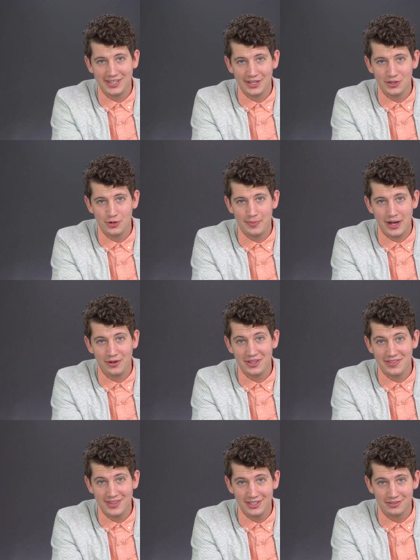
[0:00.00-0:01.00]
to tell you about
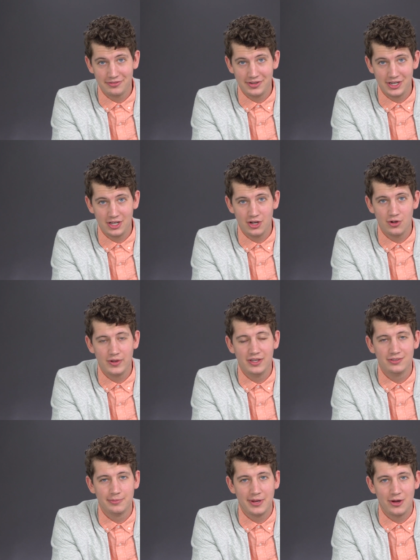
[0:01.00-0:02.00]
in this video
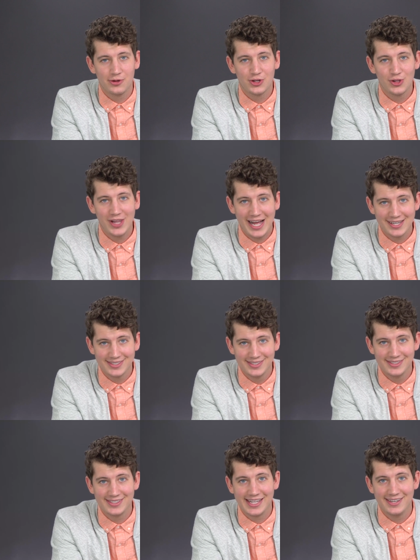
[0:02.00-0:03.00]
is about
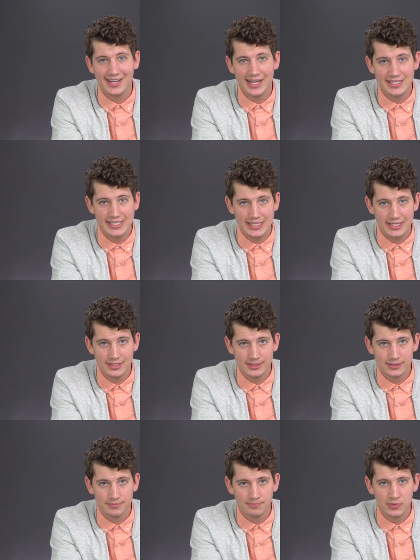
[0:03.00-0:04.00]
classes and
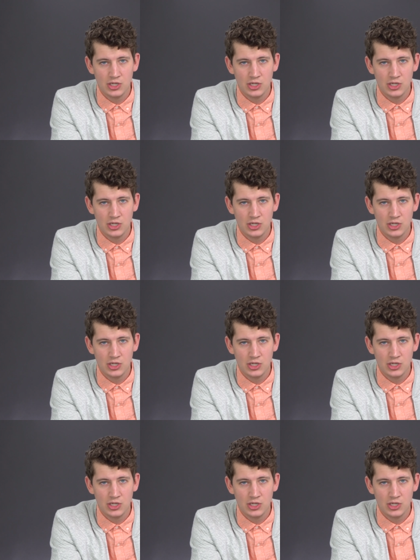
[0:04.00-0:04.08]
IDs.